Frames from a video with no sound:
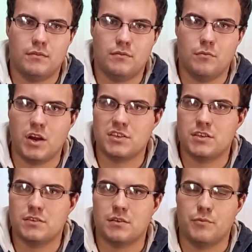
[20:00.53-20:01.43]

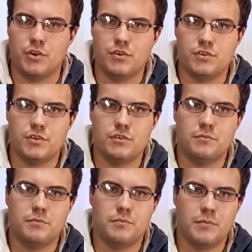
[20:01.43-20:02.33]
watching some
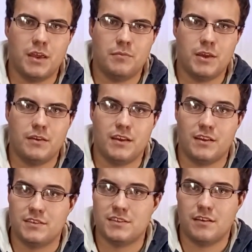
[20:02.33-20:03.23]
YouTube maybe
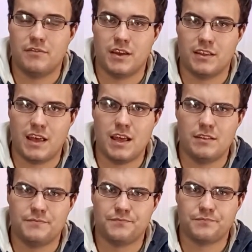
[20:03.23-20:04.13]
and stuff like that,
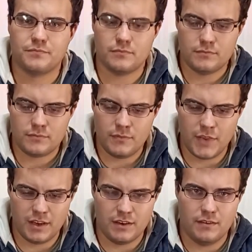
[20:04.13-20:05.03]

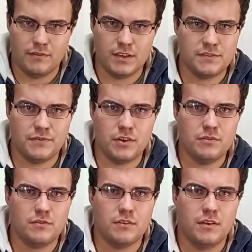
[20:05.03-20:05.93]
then this
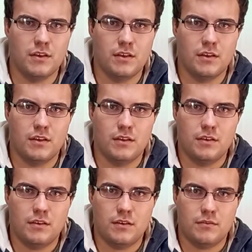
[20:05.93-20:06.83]
phone
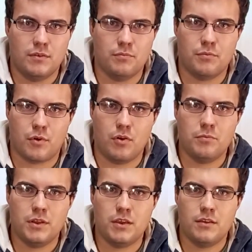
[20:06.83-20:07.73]
will
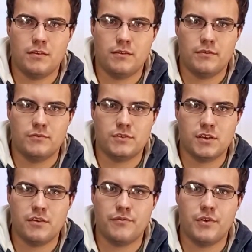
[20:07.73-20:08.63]
probably
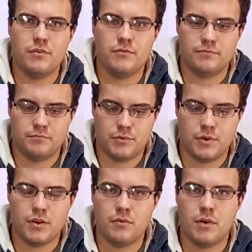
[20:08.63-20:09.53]
serve you
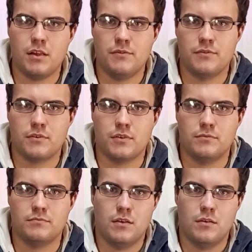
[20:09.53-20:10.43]
pretty well for a
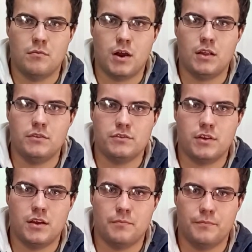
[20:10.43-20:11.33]
while to
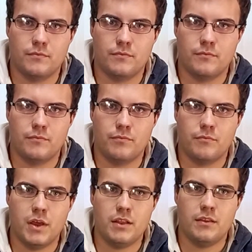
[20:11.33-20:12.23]
come.
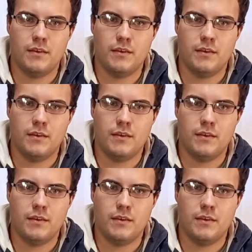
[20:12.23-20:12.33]
But